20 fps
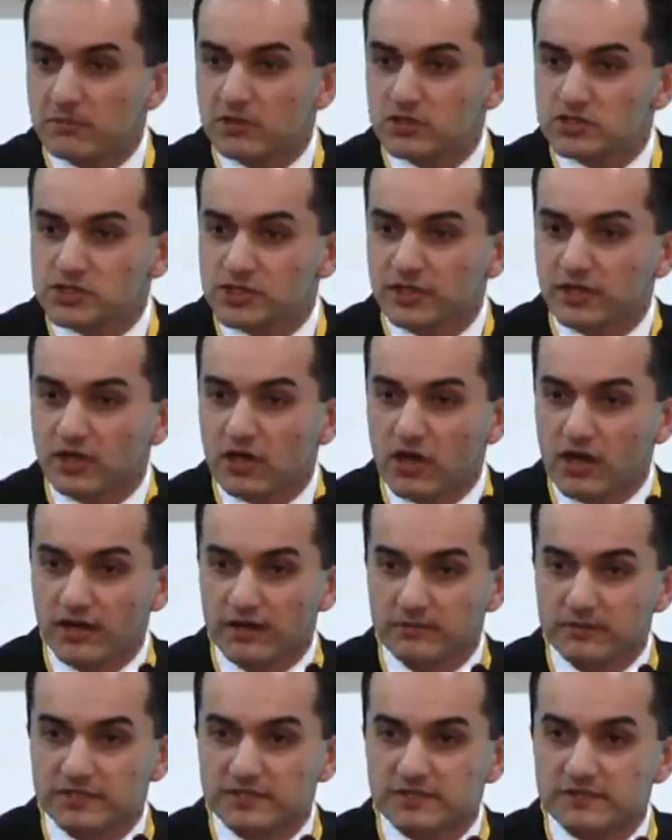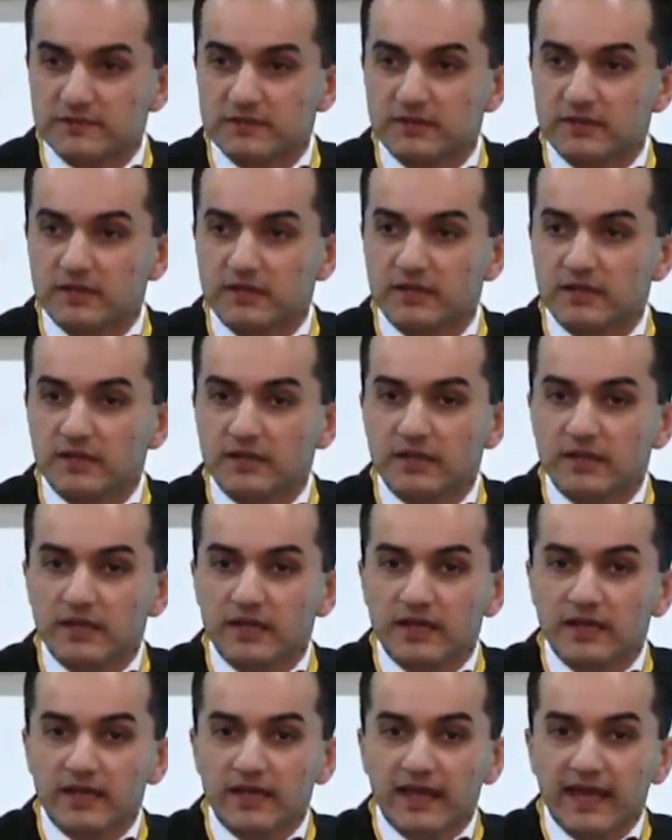emerging economies.
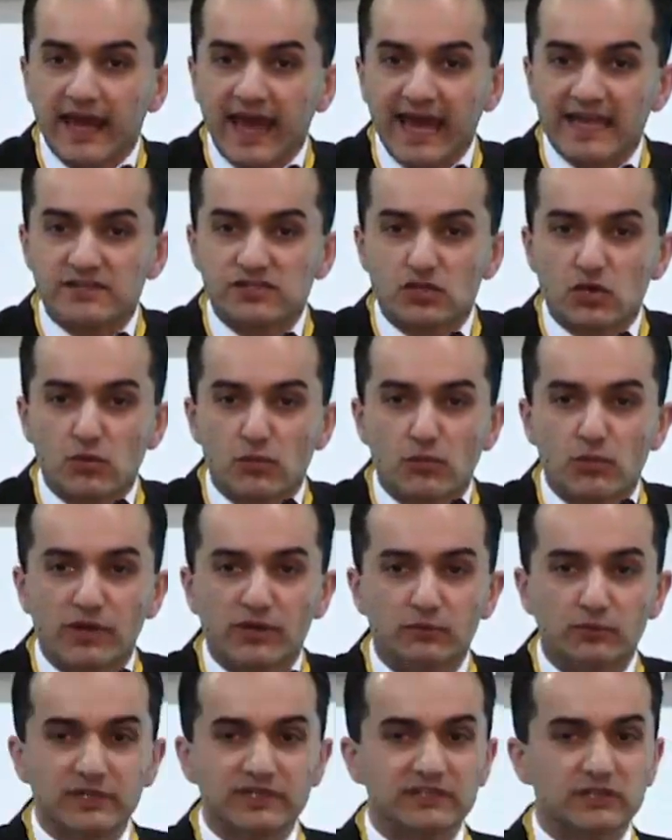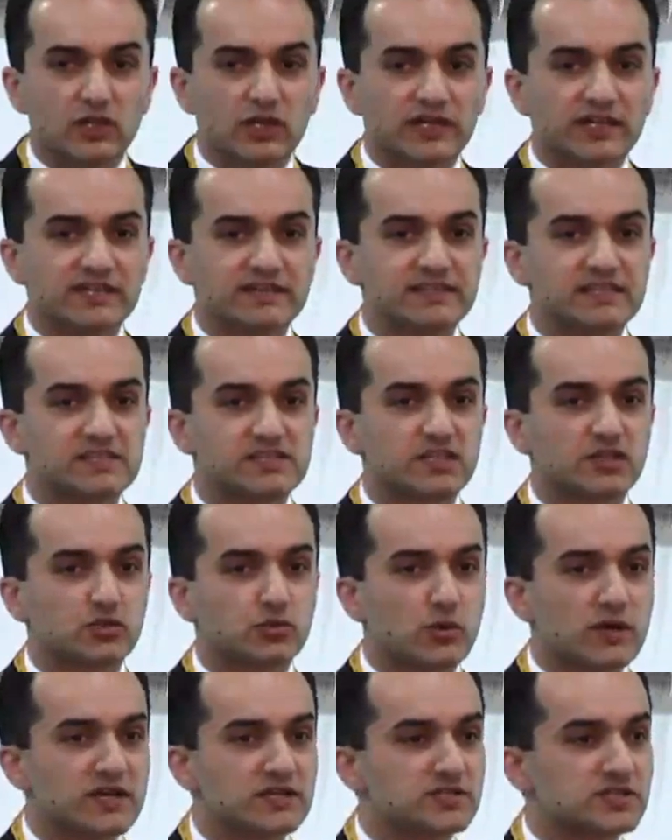And so when we look at this
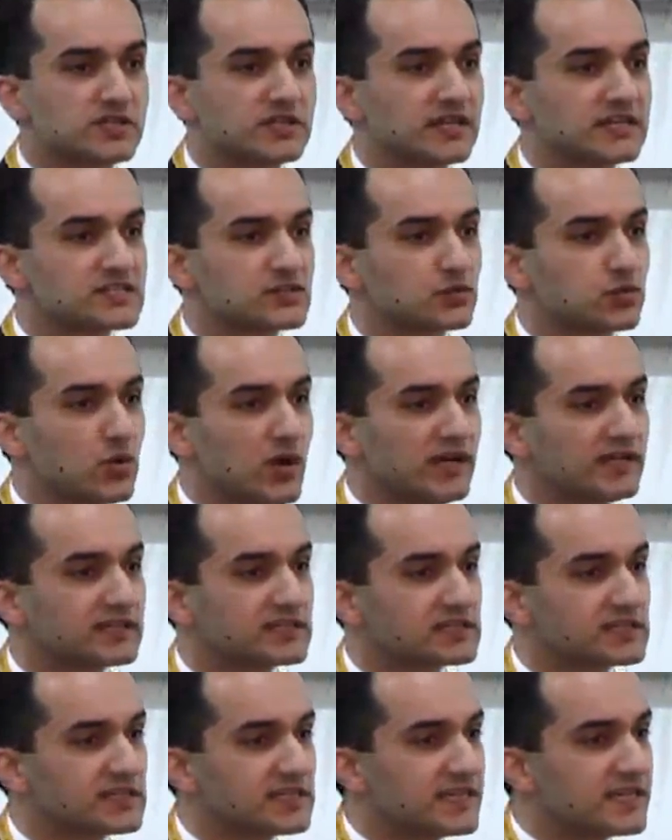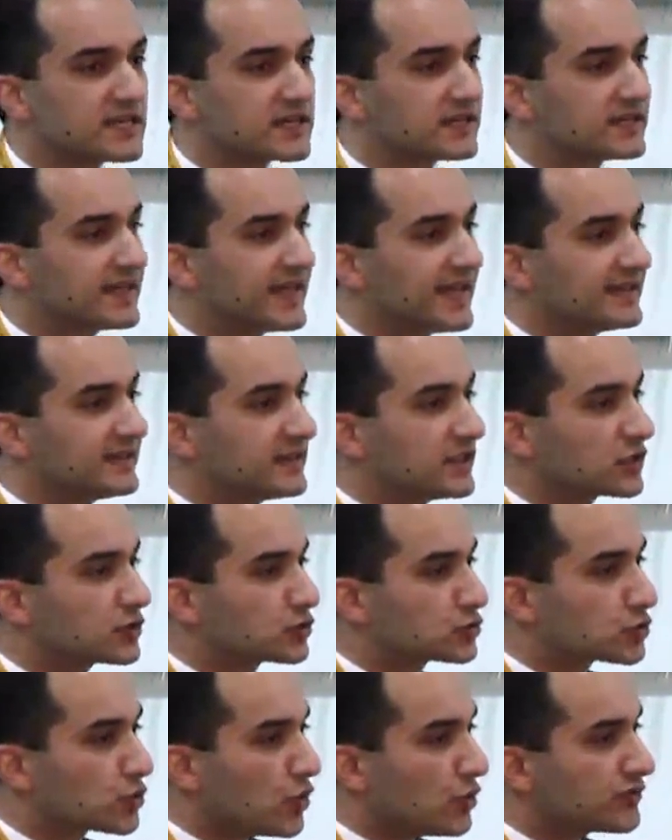equation, it's quite clear that the
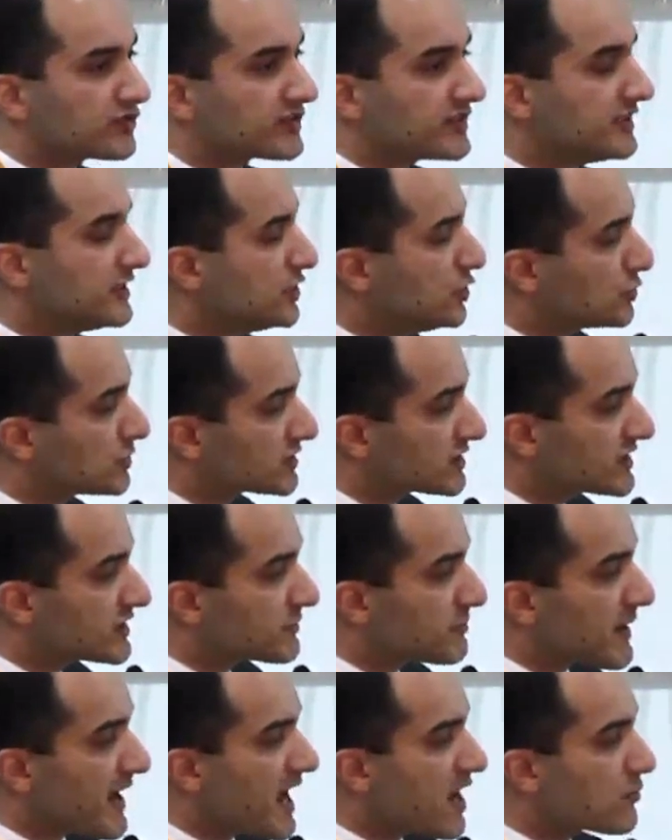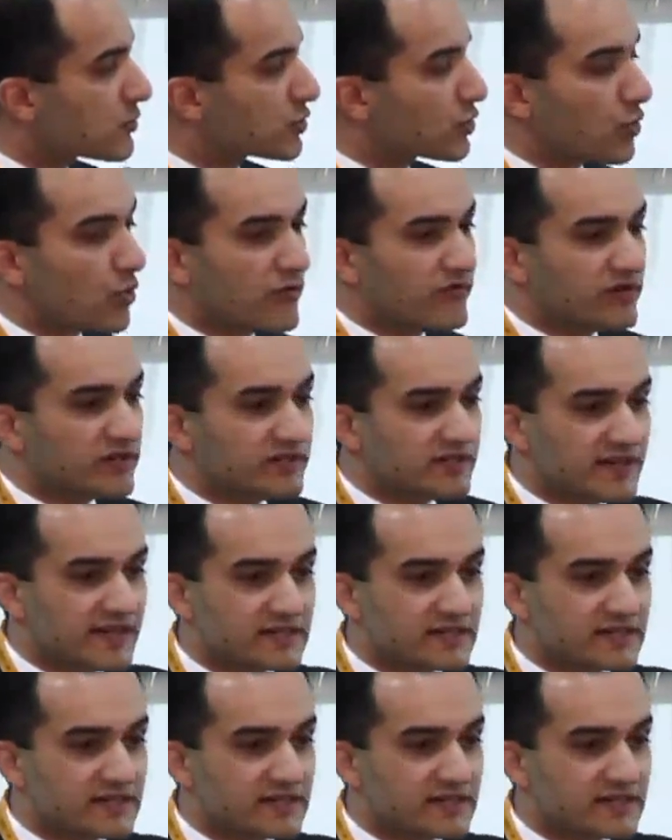growth in nuclear power over the